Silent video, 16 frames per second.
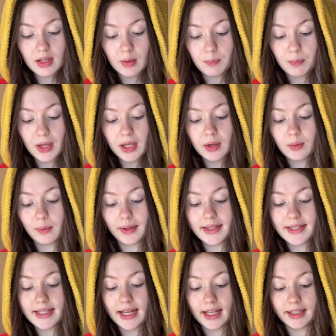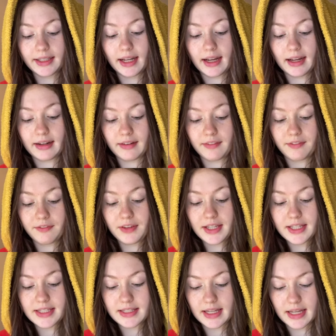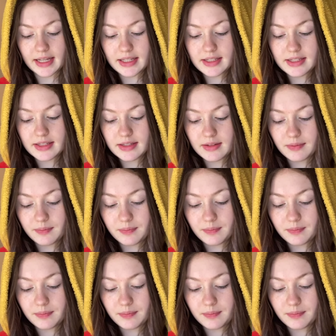banquets held on feast days